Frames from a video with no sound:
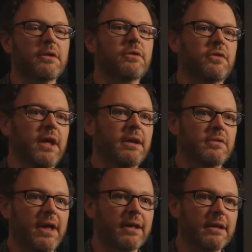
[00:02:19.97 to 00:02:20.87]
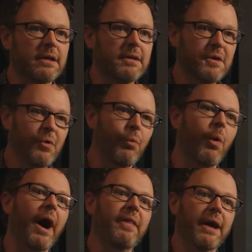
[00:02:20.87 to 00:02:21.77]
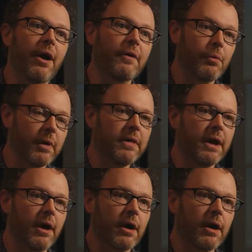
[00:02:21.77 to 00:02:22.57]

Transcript: can understand exactly why they are the way they